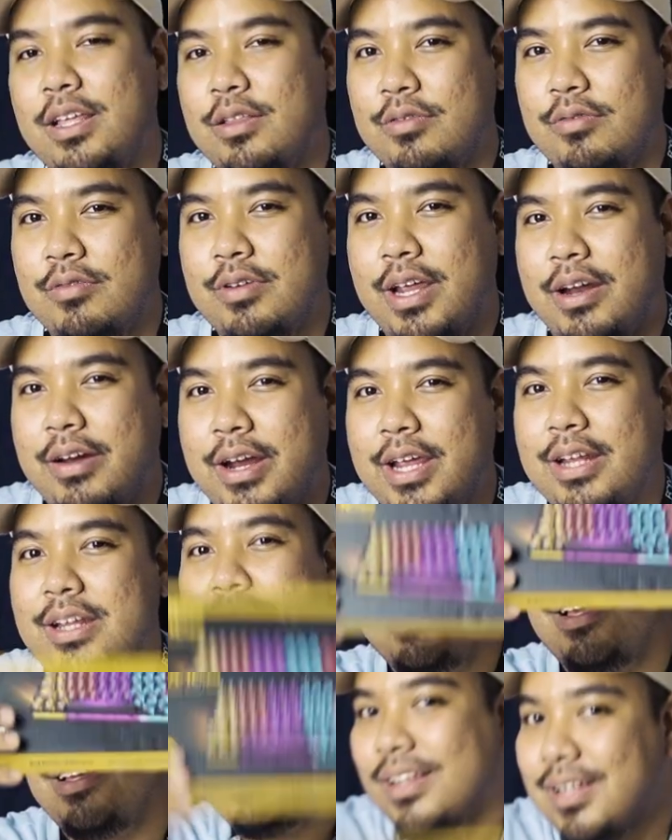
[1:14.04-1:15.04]
need to do that, right?
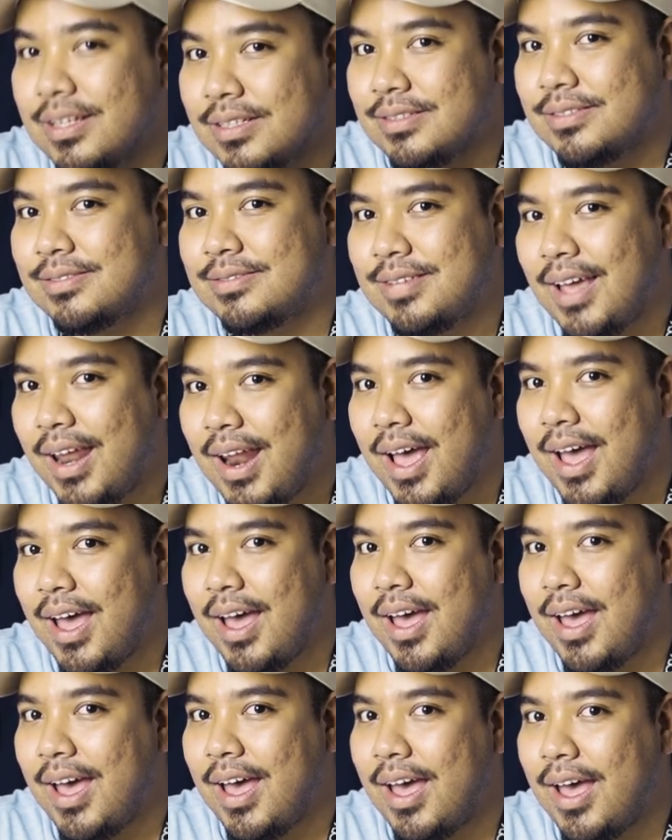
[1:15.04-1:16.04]

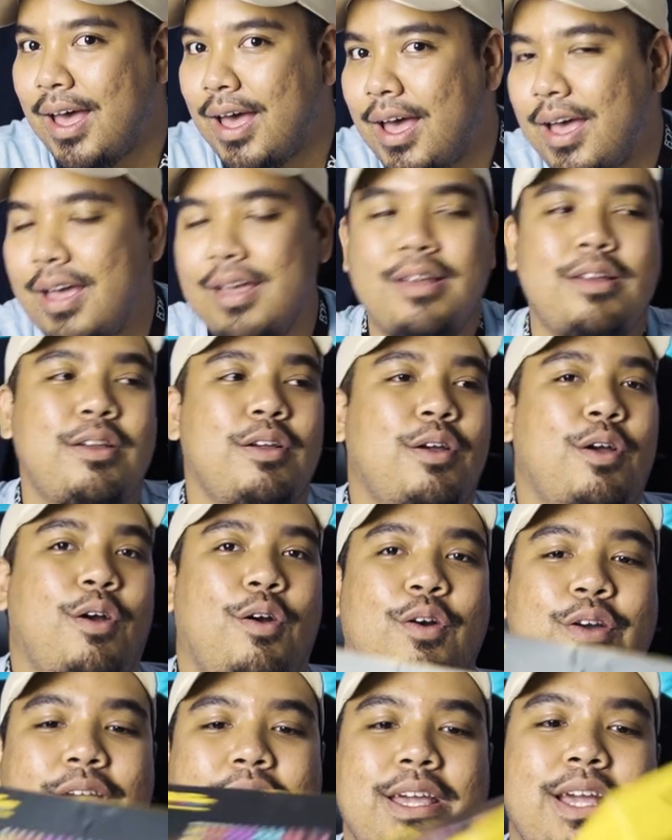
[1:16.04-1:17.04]
Ta-da!
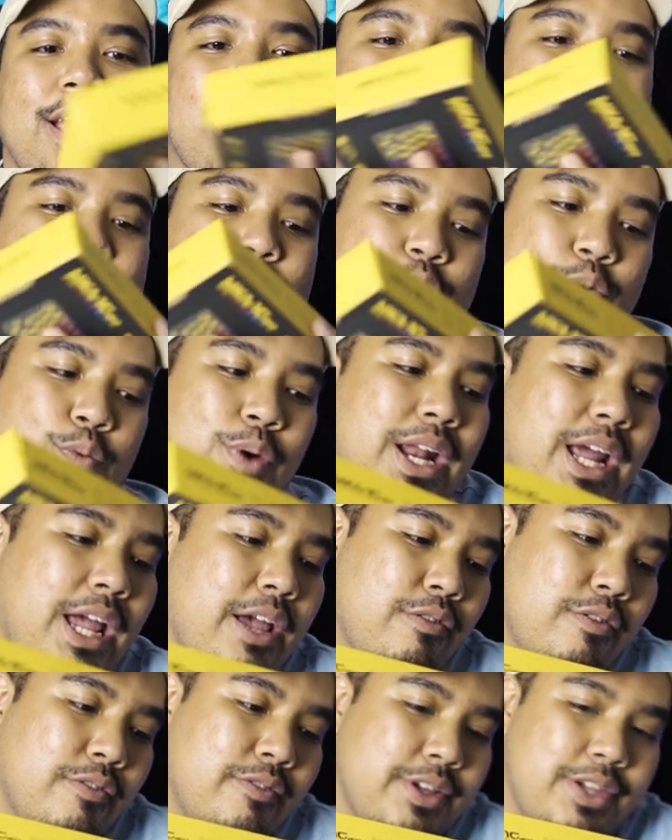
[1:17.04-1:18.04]
Okay guys, so what I
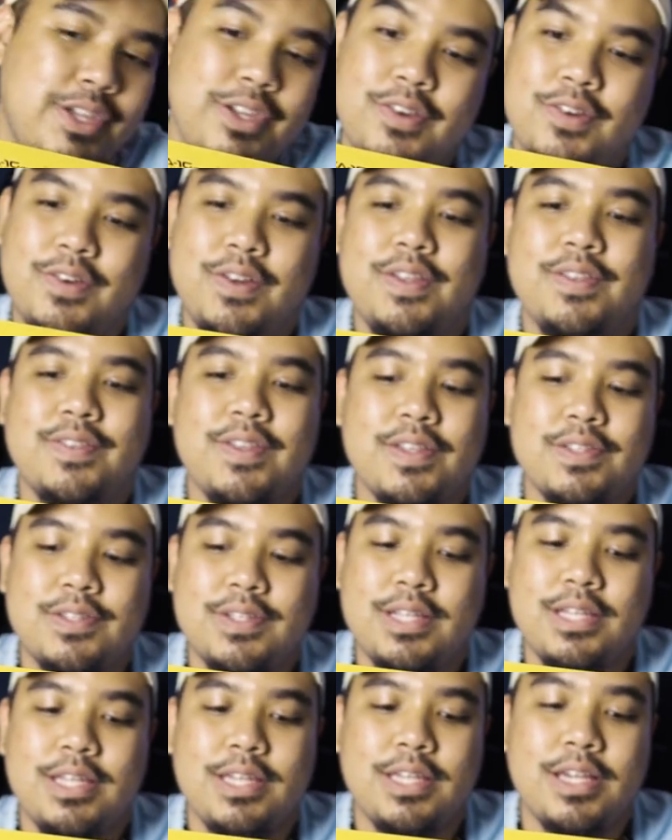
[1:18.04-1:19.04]
have over here is
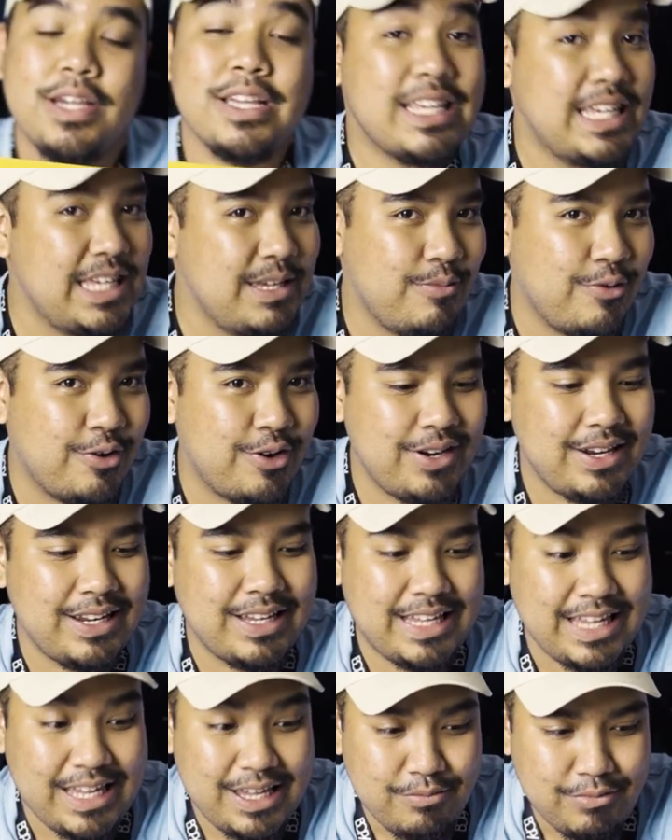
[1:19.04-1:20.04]
actually a keyboard, a
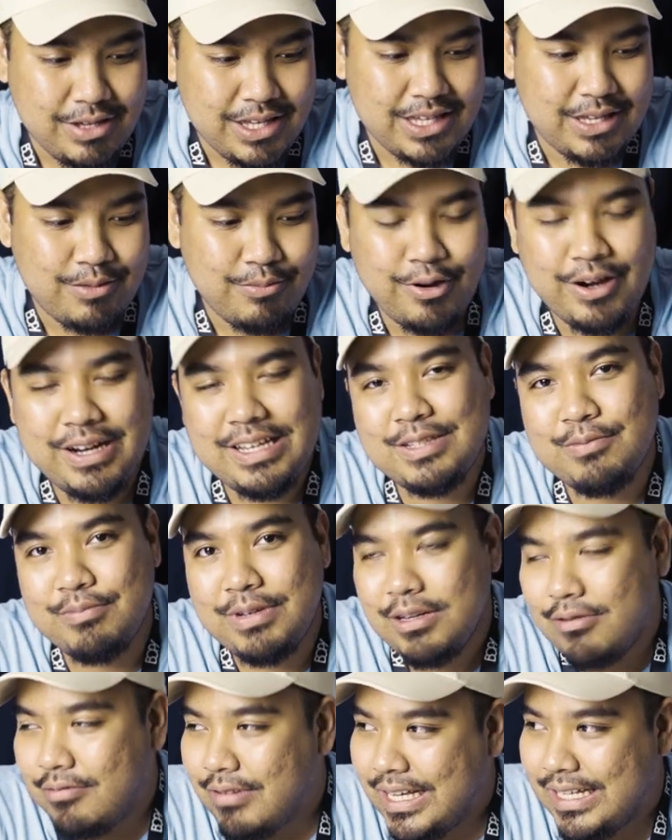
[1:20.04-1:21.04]
gaming keyboard. It's
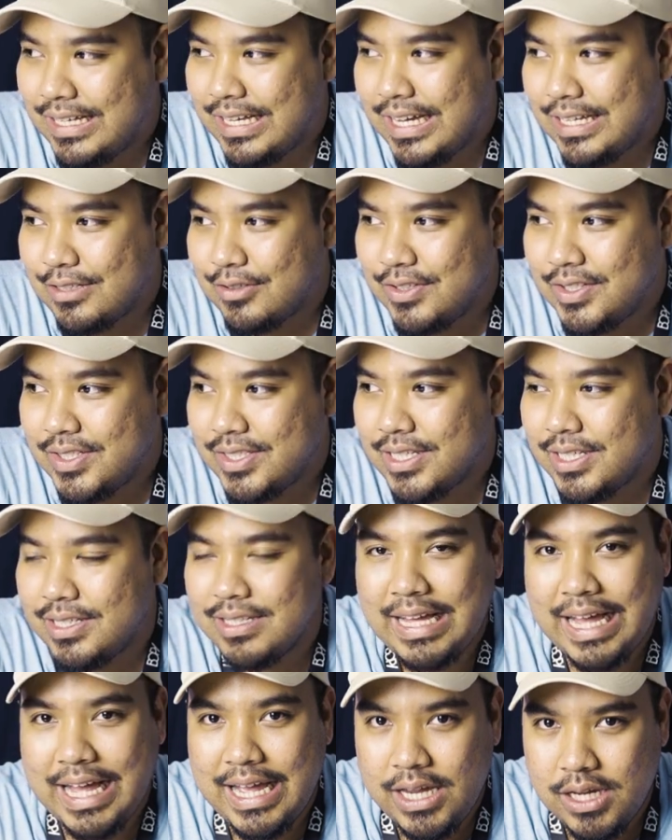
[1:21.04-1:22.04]
been a while guys on this
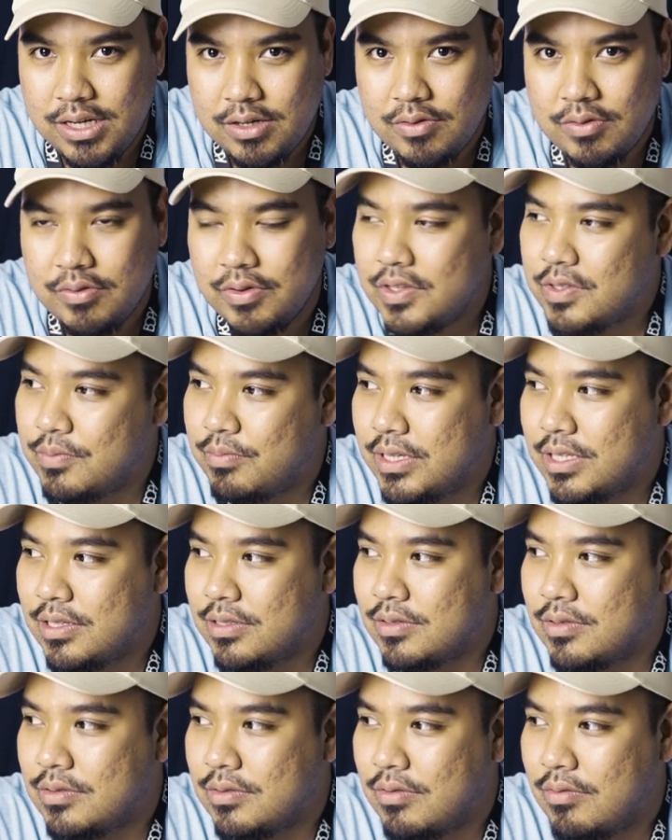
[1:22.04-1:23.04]
channel, I know, it's
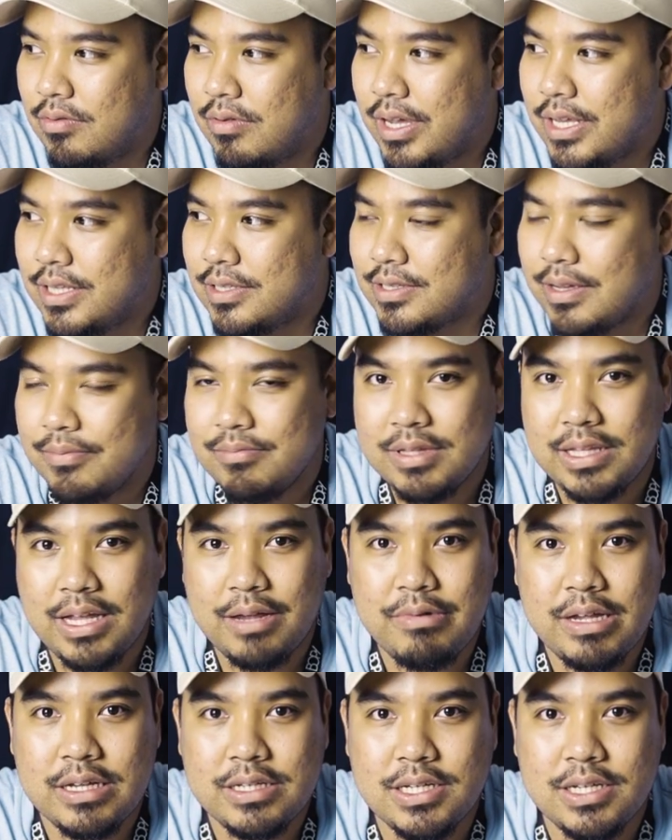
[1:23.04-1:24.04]
been quite some
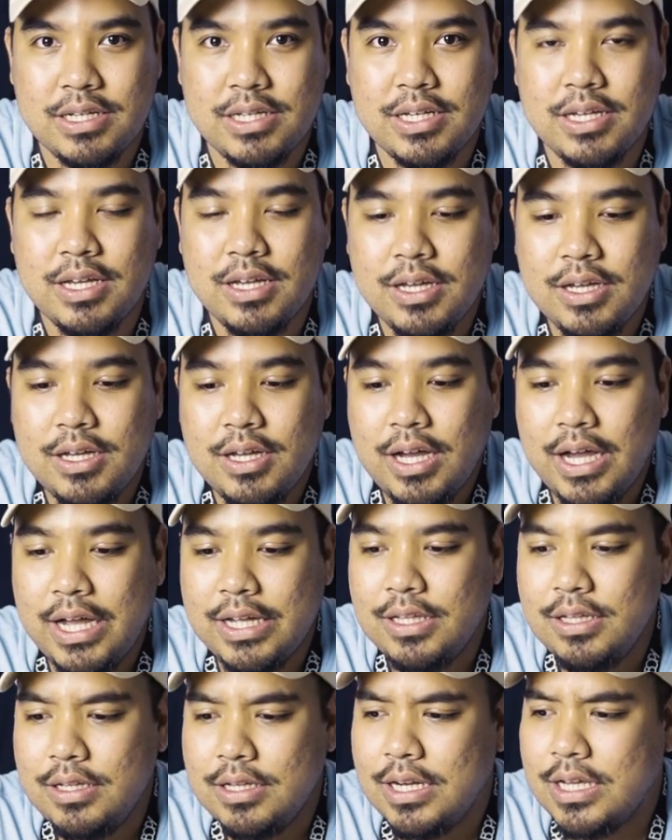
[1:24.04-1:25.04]
time actually.
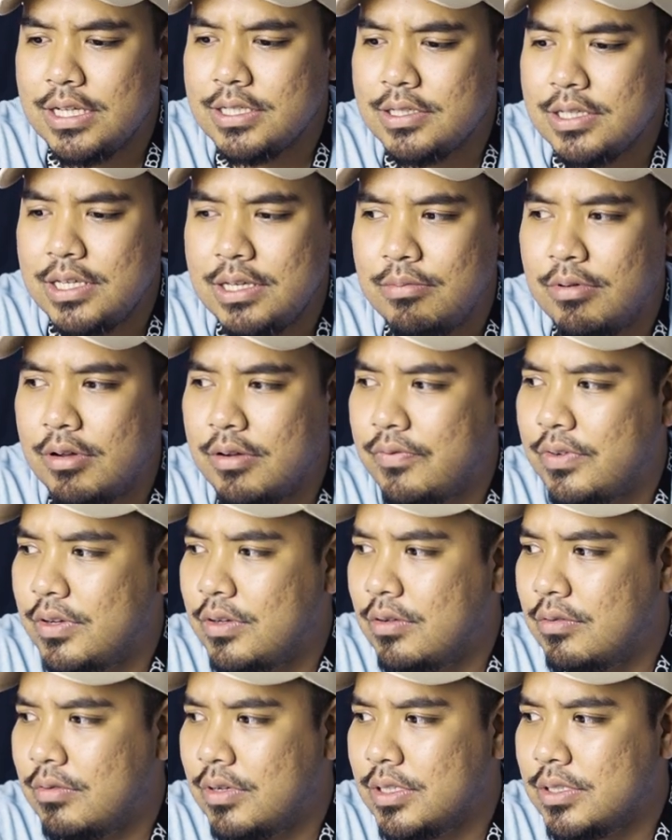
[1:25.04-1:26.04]
I think the last keyboard
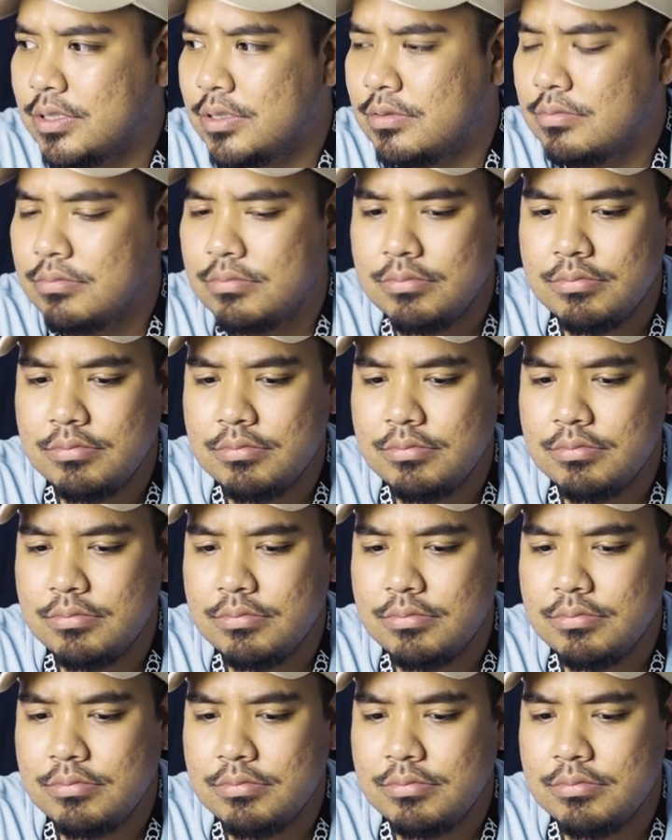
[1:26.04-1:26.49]
video was,